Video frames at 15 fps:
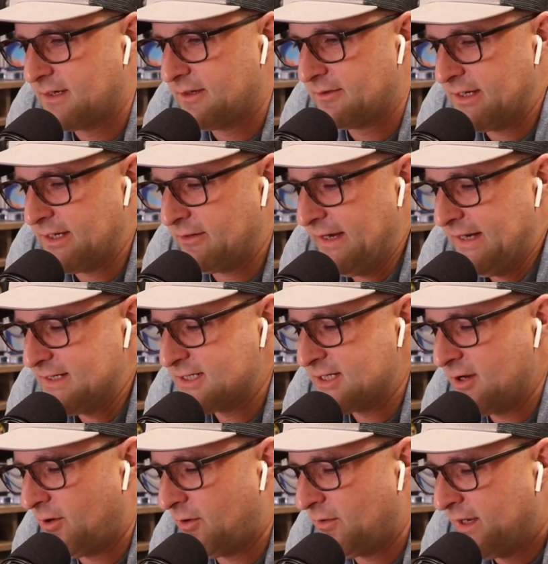Okay, great.
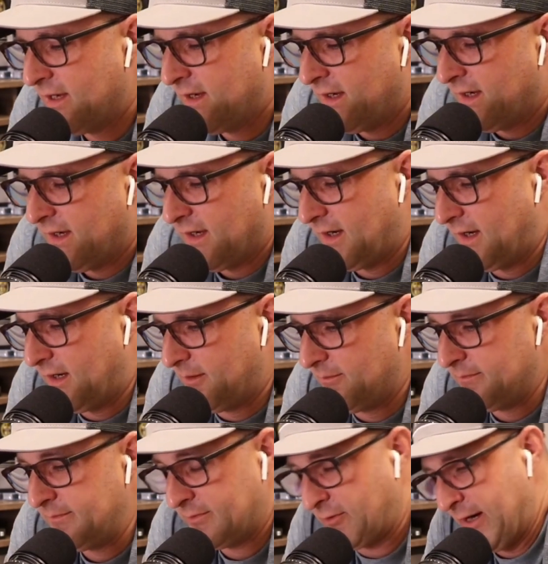So
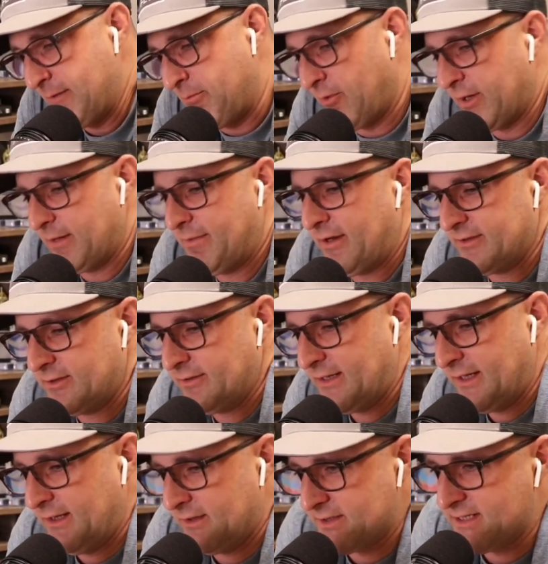great point about doing
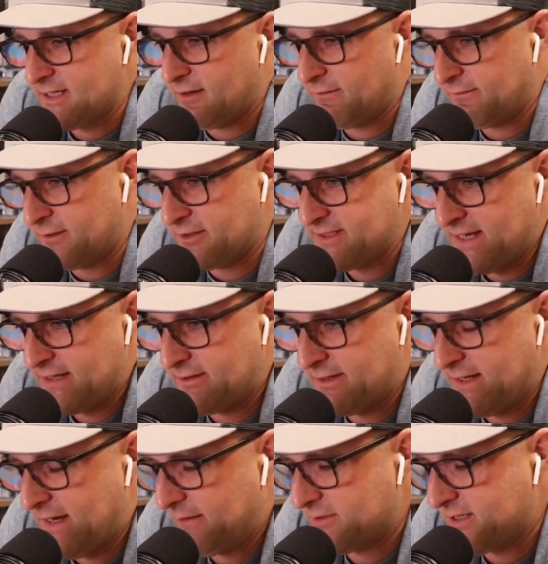it yourself first. Andre
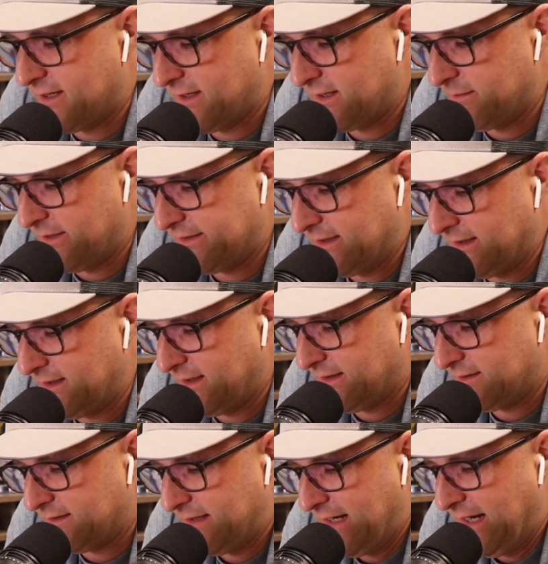and I were talking about that the
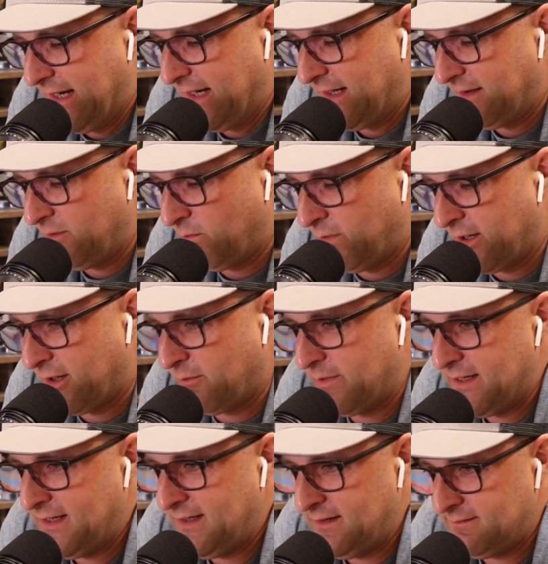other day, where
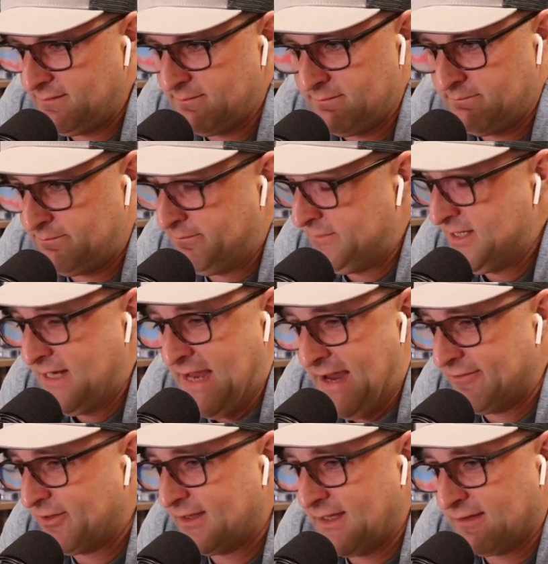we did
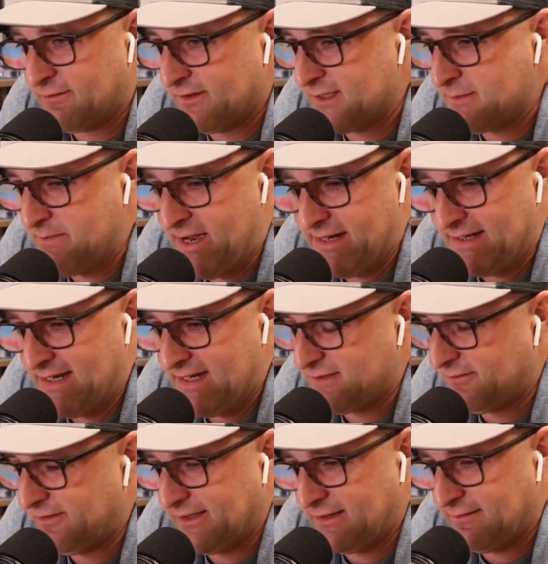everything for this podcast
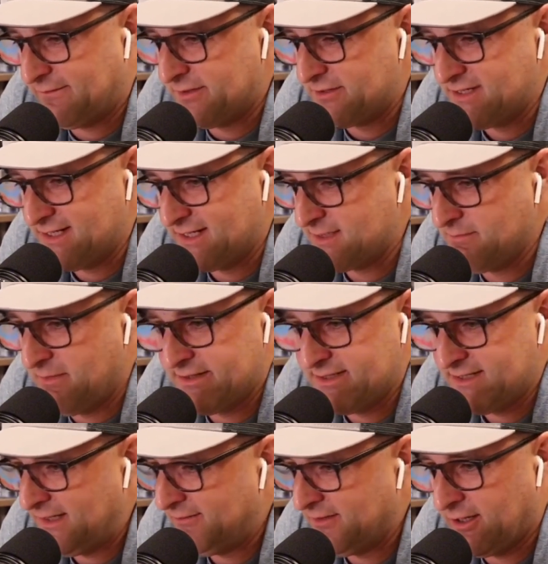for like the first 6
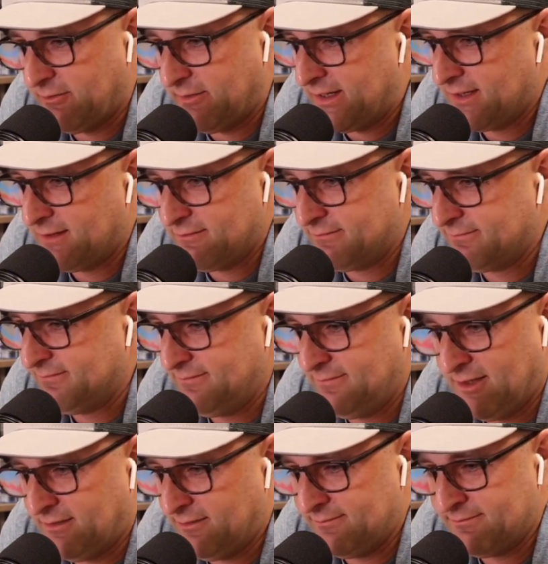months, even though we could
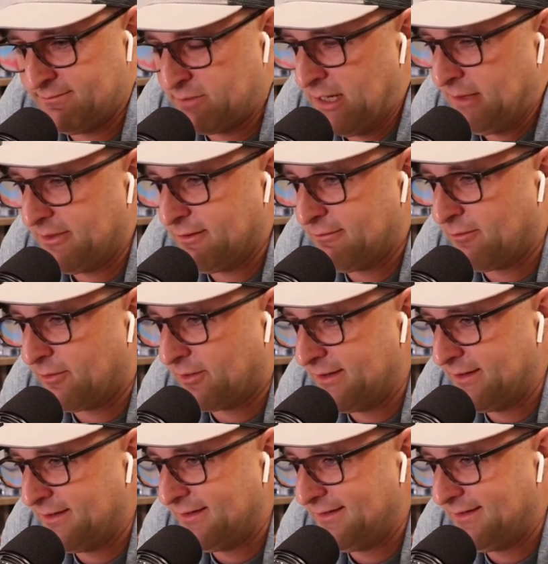have, probably afforded